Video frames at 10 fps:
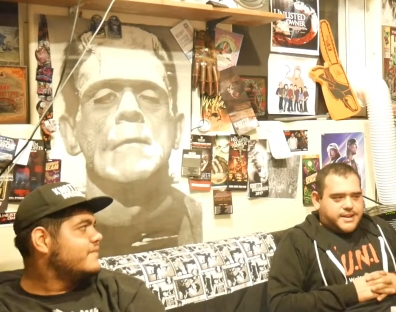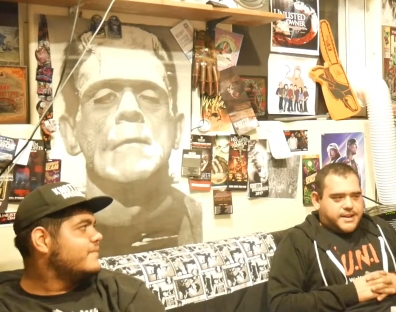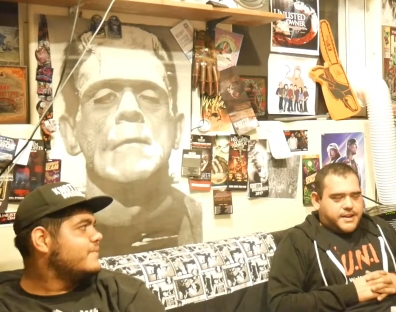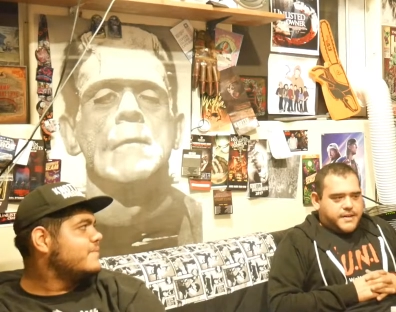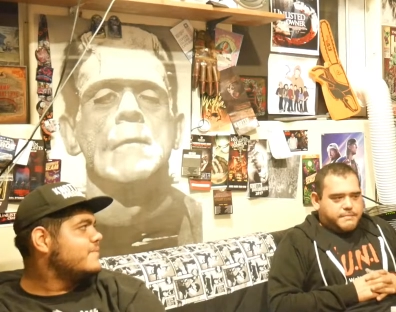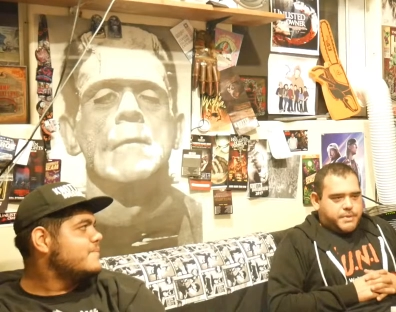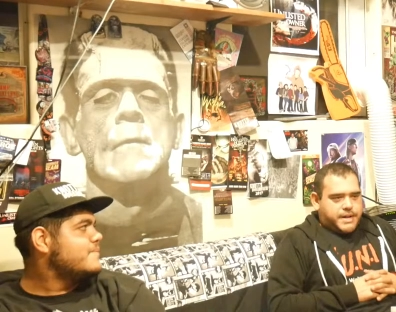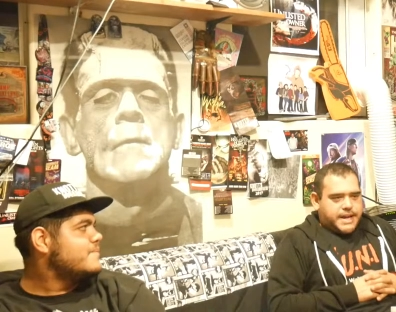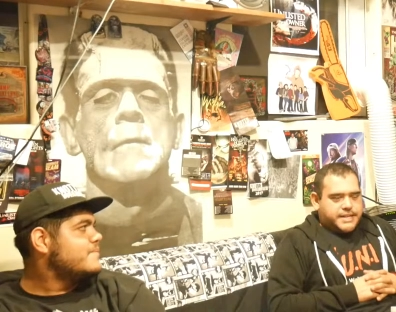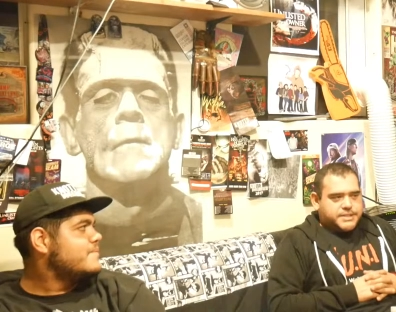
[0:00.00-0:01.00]
Speaker 1: Um,
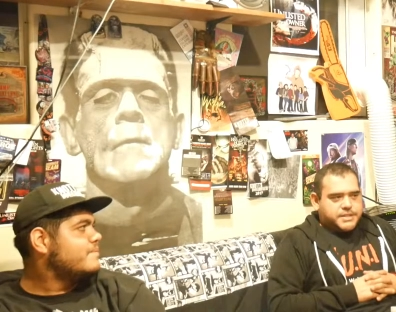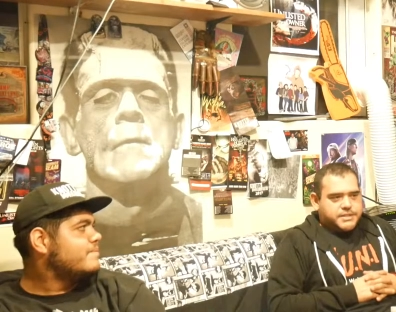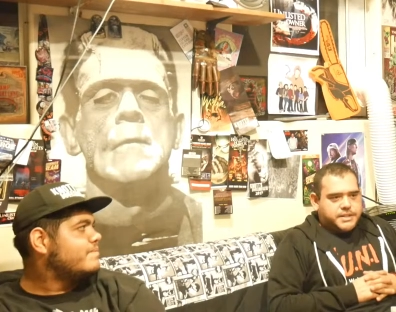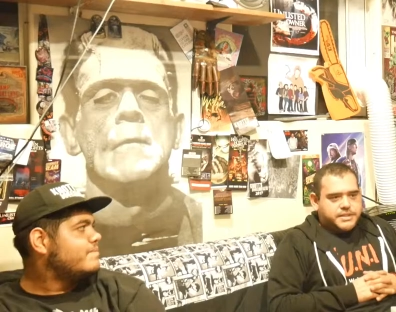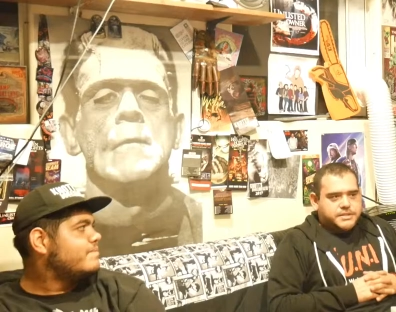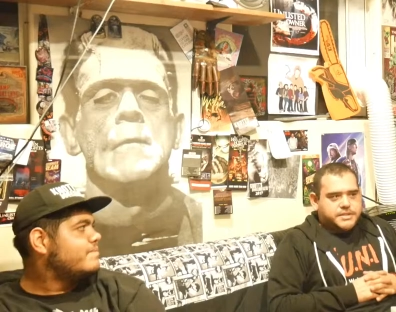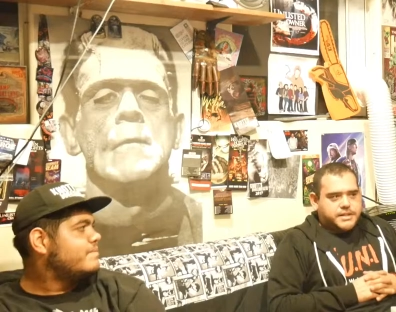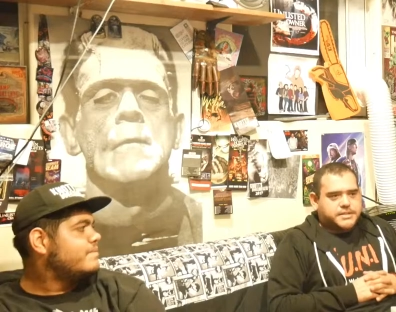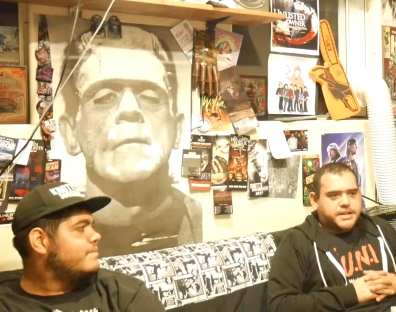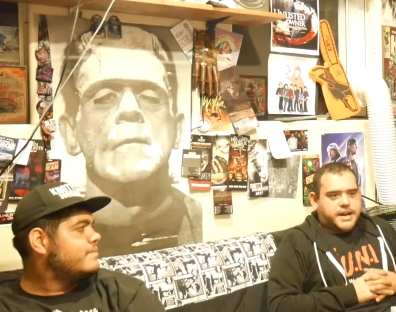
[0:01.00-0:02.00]
but I just this season